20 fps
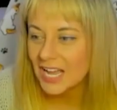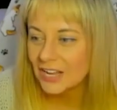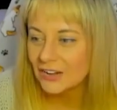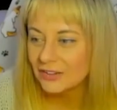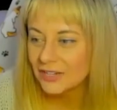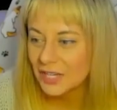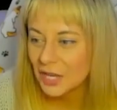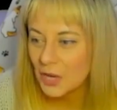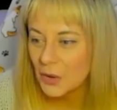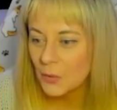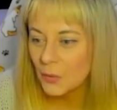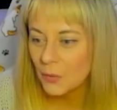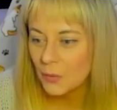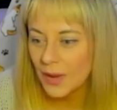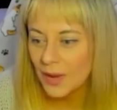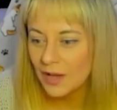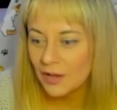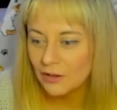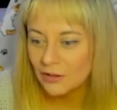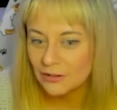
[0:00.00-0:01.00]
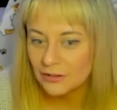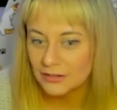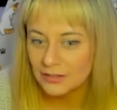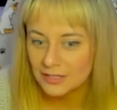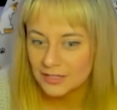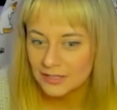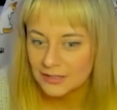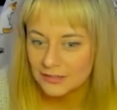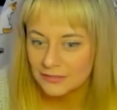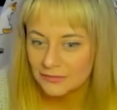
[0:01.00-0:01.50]
going well,
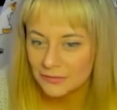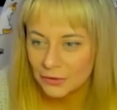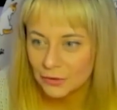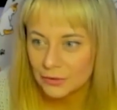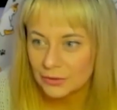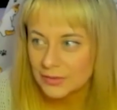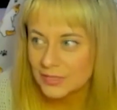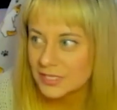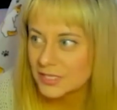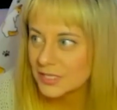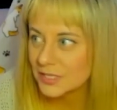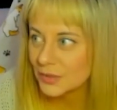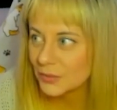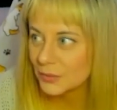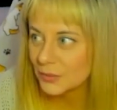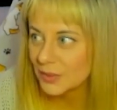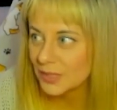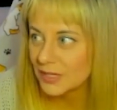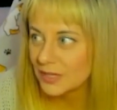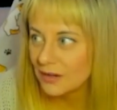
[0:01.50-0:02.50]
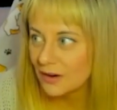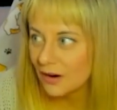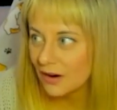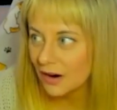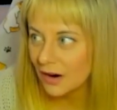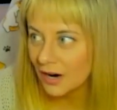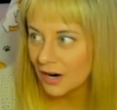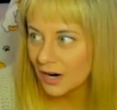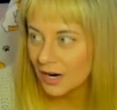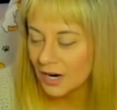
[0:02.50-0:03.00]
folks. We
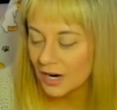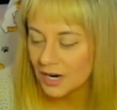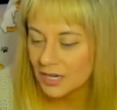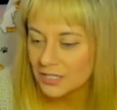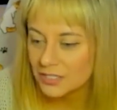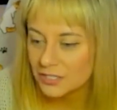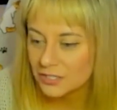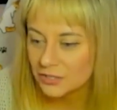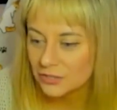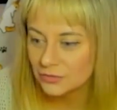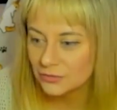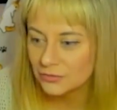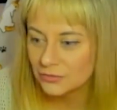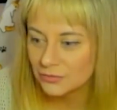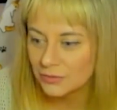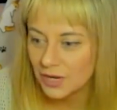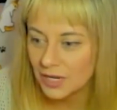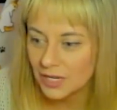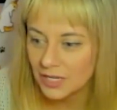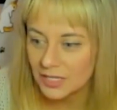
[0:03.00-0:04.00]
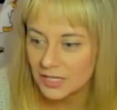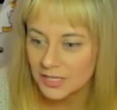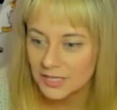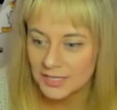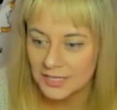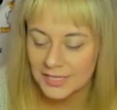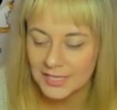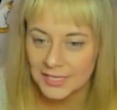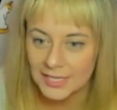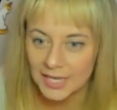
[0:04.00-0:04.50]
are
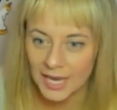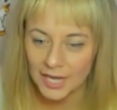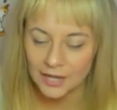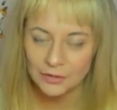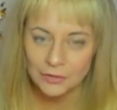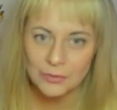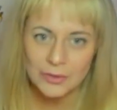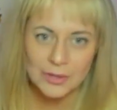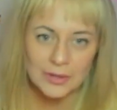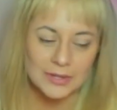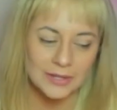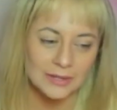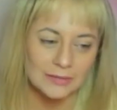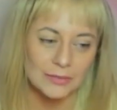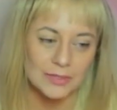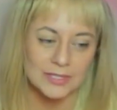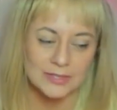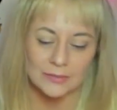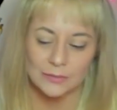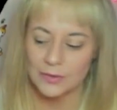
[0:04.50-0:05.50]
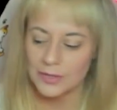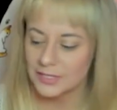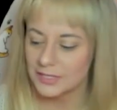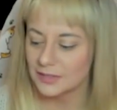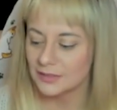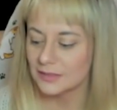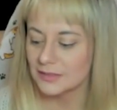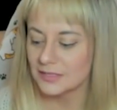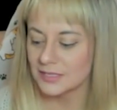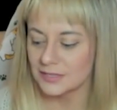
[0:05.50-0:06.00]
struggling. I don't know
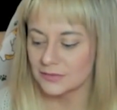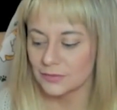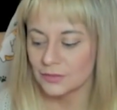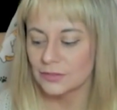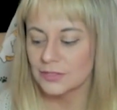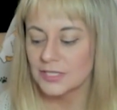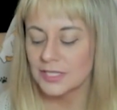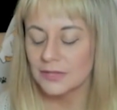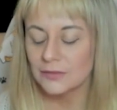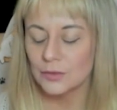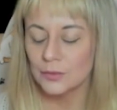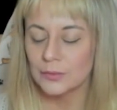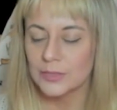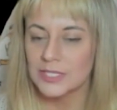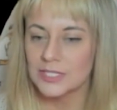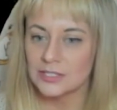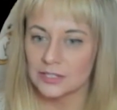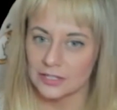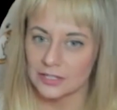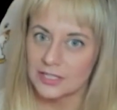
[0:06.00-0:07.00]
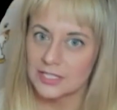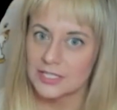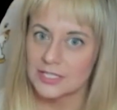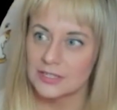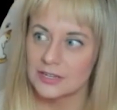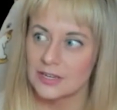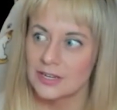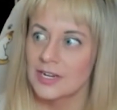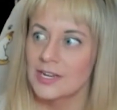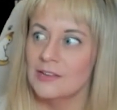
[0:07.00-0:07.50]
what difficulty level we started this
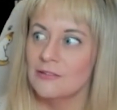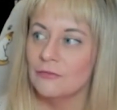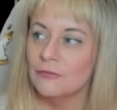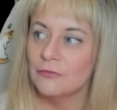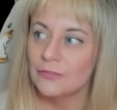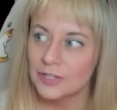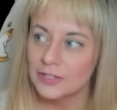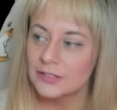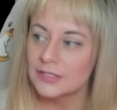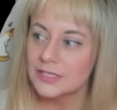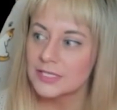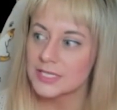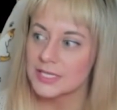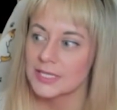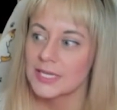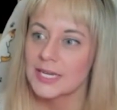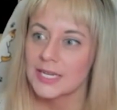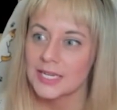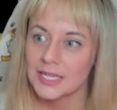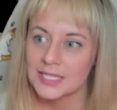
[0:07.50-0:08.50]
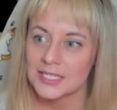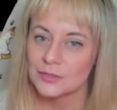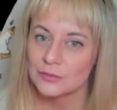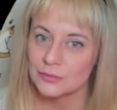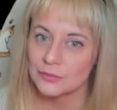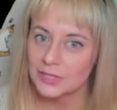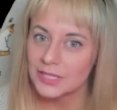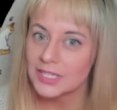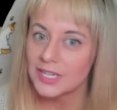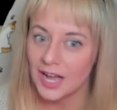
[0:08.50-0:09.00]
on. It feels like it's a
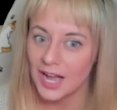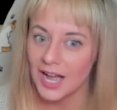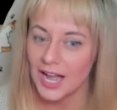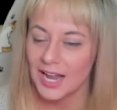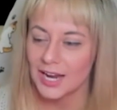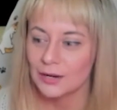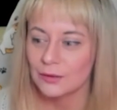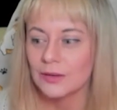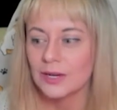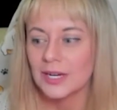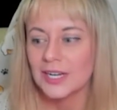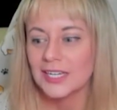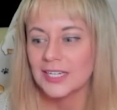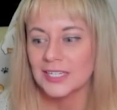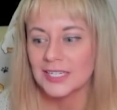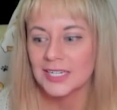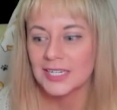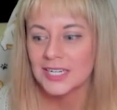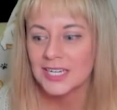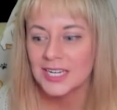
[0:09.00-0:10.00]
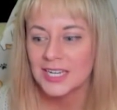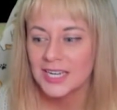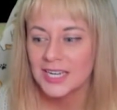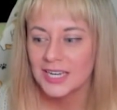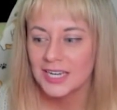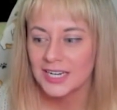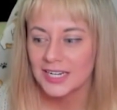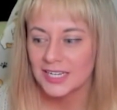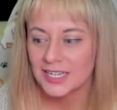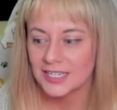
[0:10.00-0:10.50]
really high one
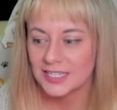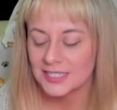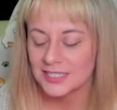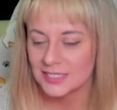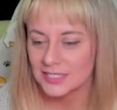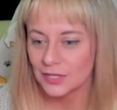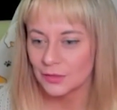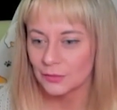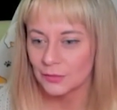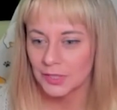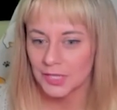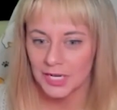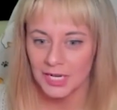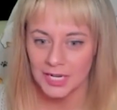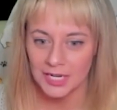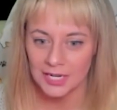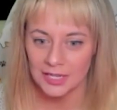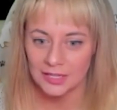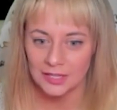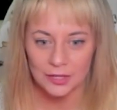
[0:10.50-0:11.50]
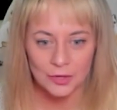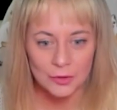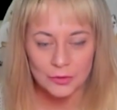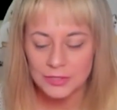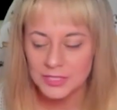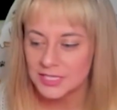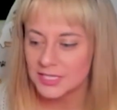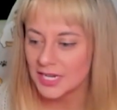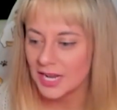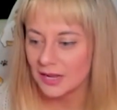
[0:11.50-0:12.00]
because we're getting the cold
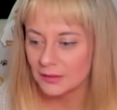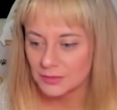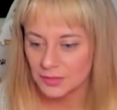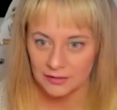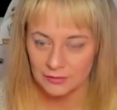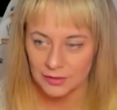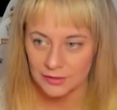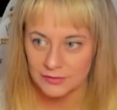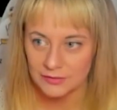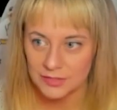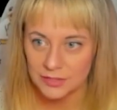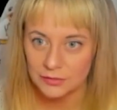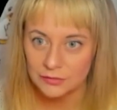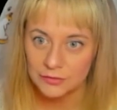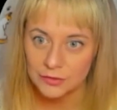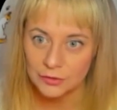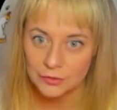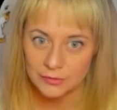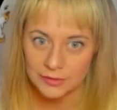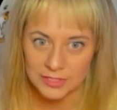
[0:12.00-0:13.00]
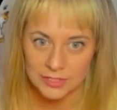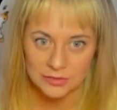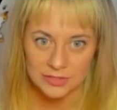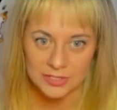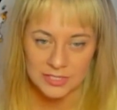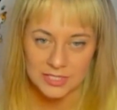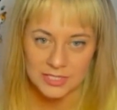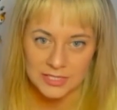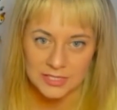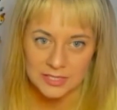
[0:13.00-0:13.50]
snaps. We have so few
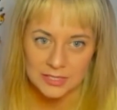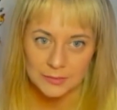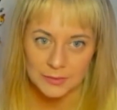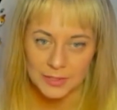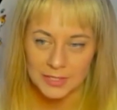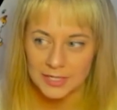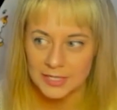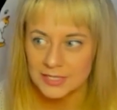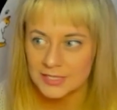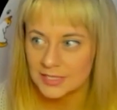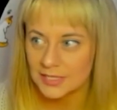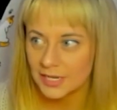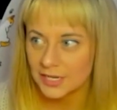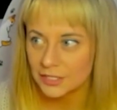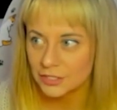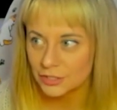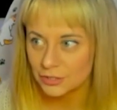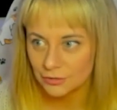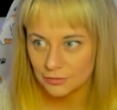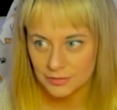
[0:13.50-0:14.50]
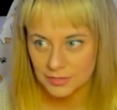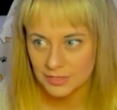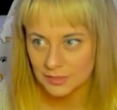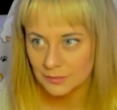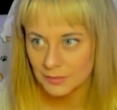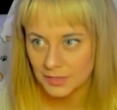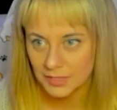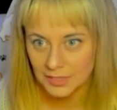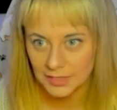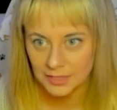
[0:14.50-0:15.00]
resources because I chose to
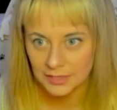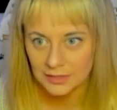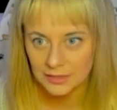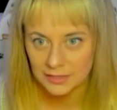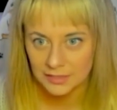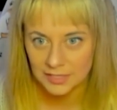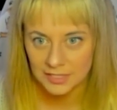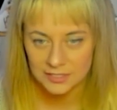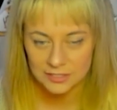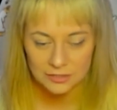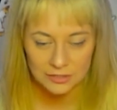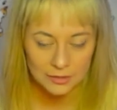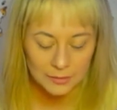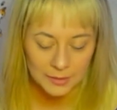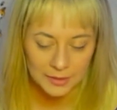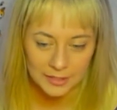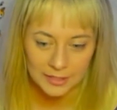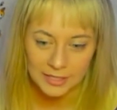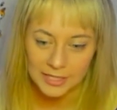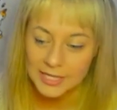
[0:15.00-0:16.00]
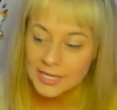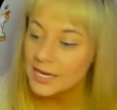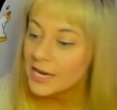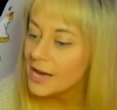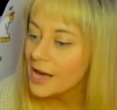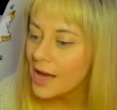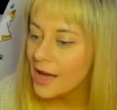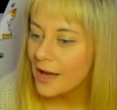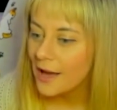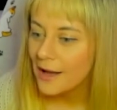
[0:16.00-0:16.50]
be in the desert, apparently.
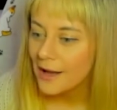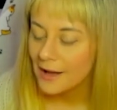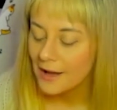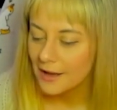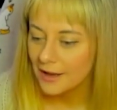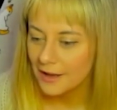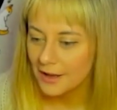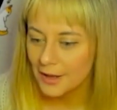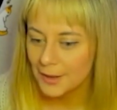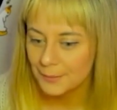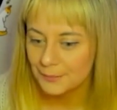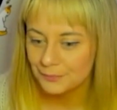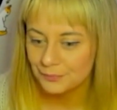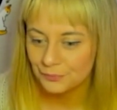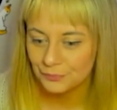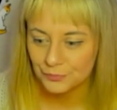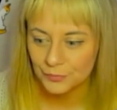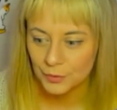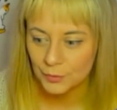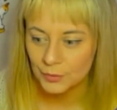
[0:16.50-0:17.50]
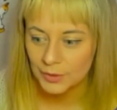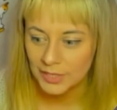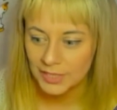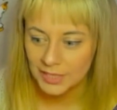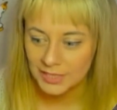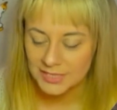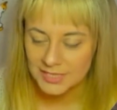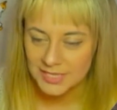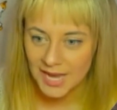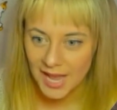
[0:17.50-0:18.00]
We're getting
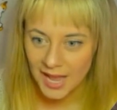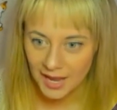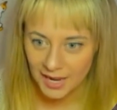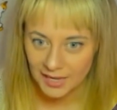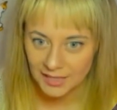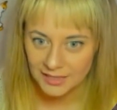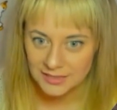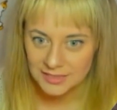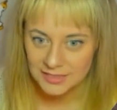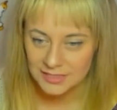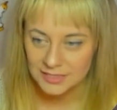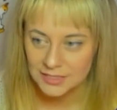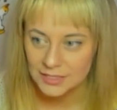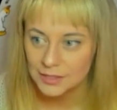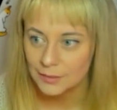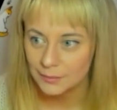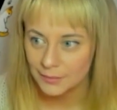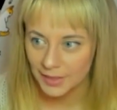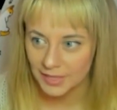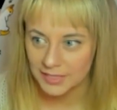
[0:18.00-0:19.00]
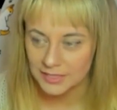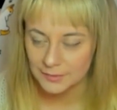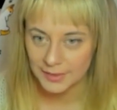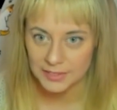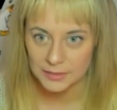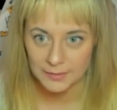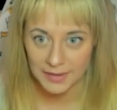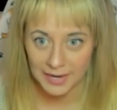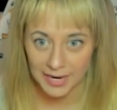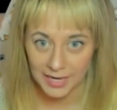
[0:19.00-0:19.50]
attacked back to back to
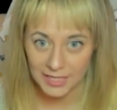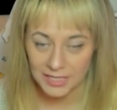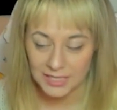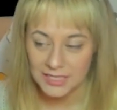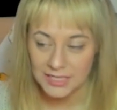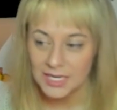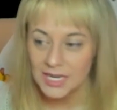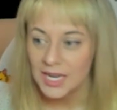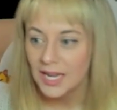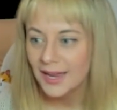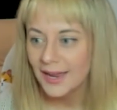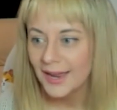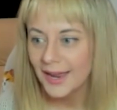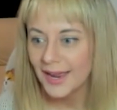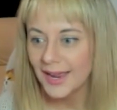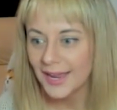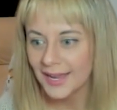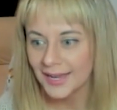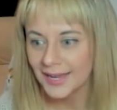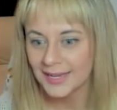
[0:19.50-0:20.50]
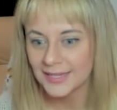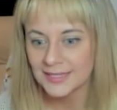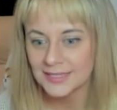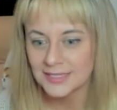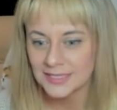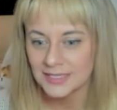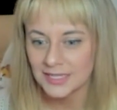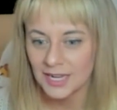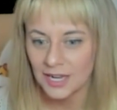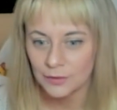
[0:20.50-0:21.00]
back, and
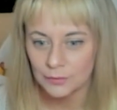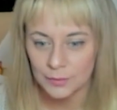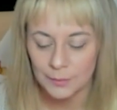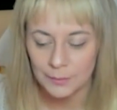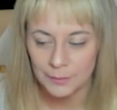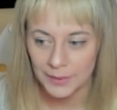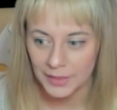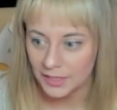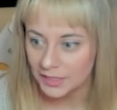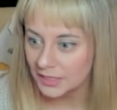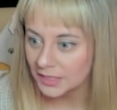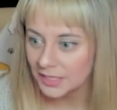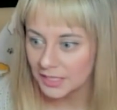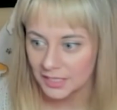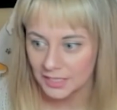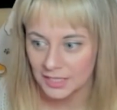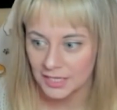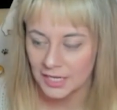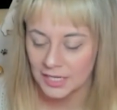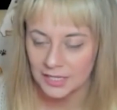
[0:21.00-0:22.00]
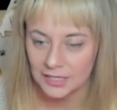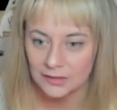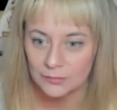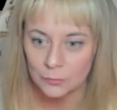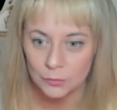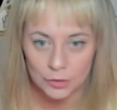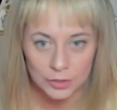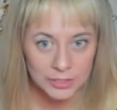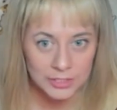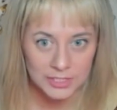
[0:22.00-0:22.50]
we're barely getting any
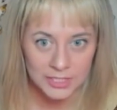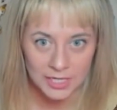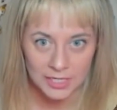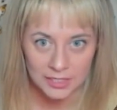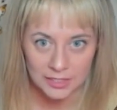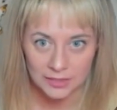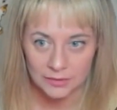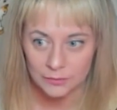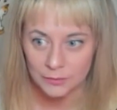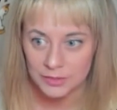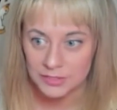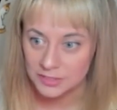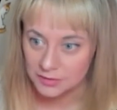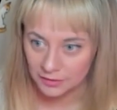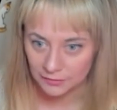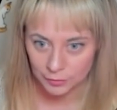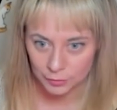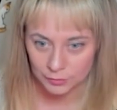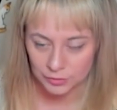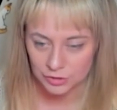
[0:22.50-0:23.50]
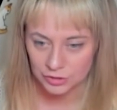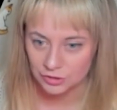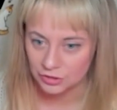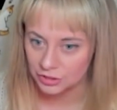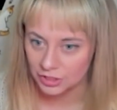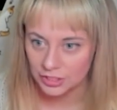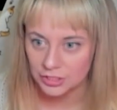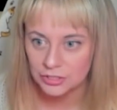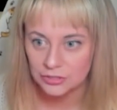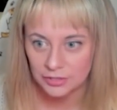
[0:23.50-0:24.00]
work done whatsoever. We're
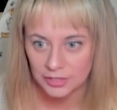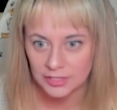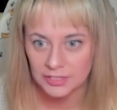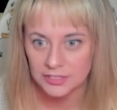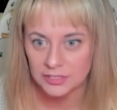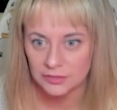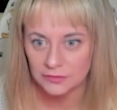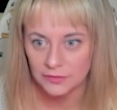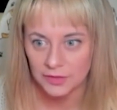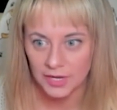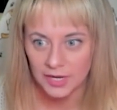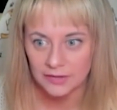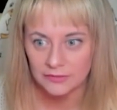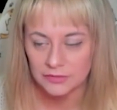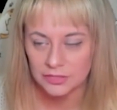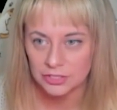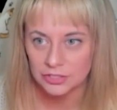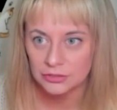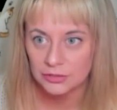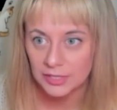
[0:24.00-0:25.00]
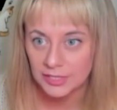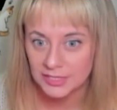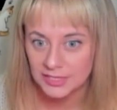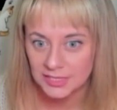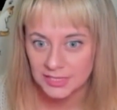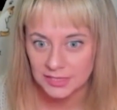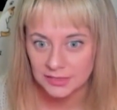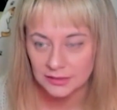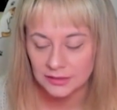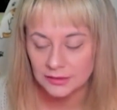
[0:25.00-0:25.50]
just trying to survive, just trying to
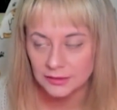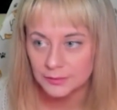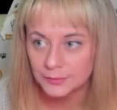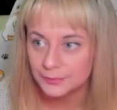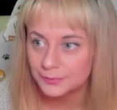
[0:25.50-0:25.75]
heal.